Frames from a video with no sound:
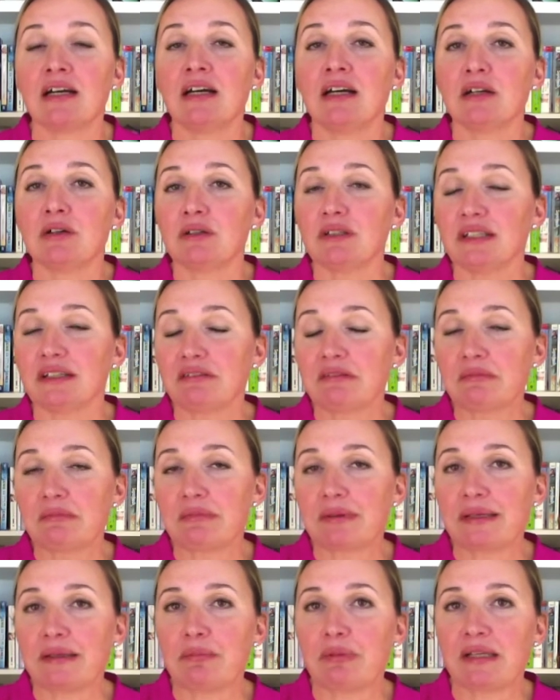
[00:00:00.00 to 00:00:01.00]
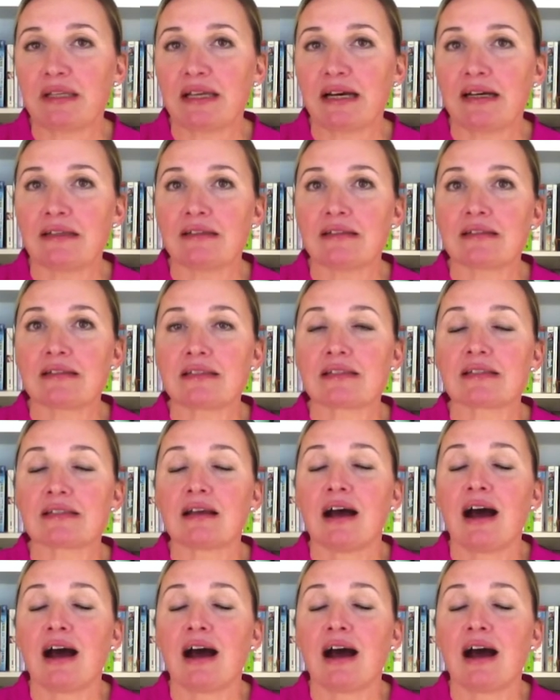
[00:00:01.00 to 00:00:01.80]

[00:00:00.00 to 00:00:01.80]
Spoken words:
could even be bananas.